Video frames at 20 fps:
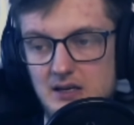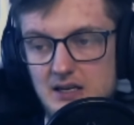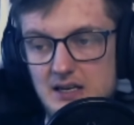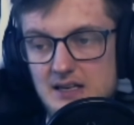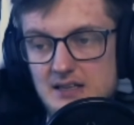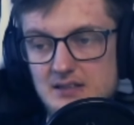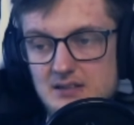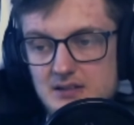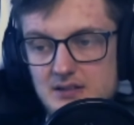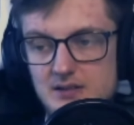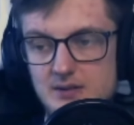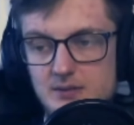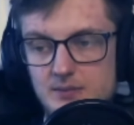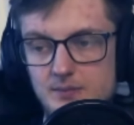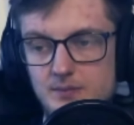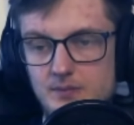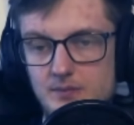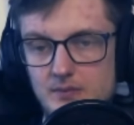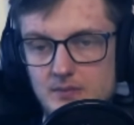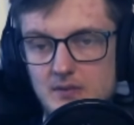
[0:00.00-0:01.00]
Right?
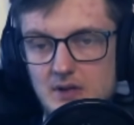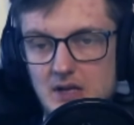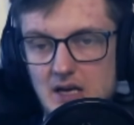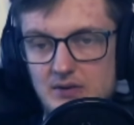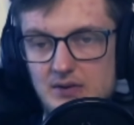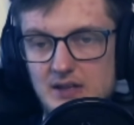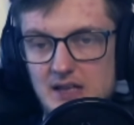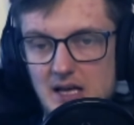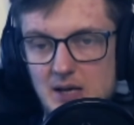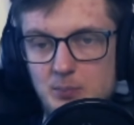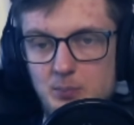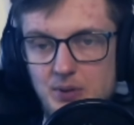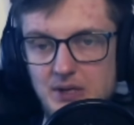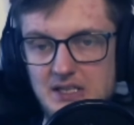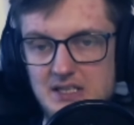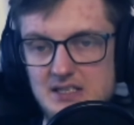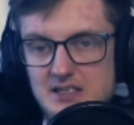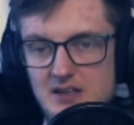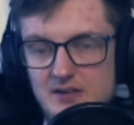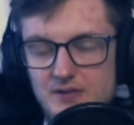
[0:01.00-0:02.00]
If it like
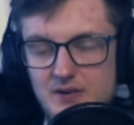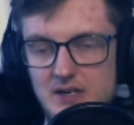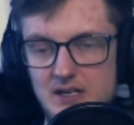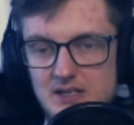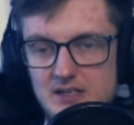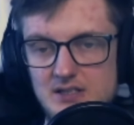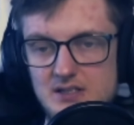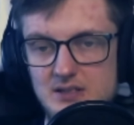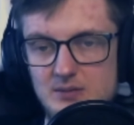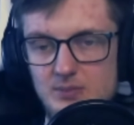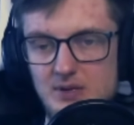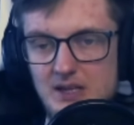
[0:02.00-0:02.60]
pinks the face,